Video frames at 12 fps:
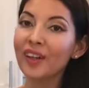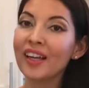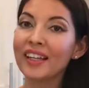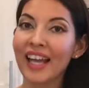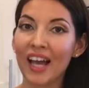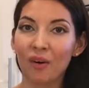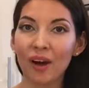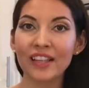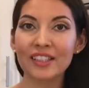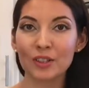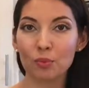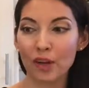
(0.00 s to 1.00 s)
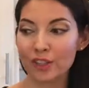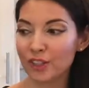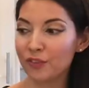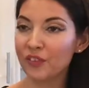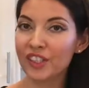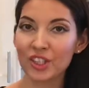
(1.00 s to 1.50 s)
Now I just want to
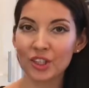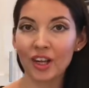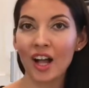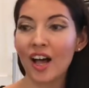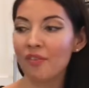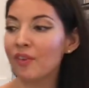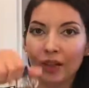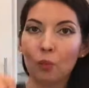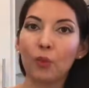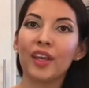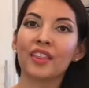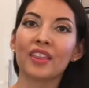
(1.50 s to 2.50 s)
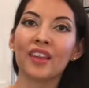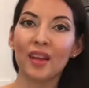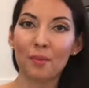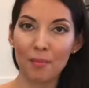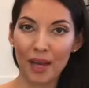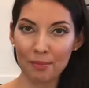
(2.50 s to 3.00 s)
finish it off with
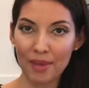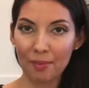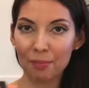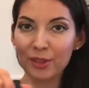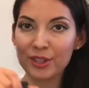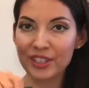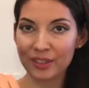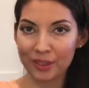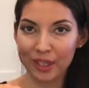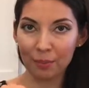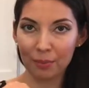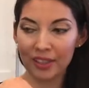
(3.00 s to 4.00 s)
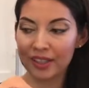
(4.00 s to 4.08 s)
my maple syrup,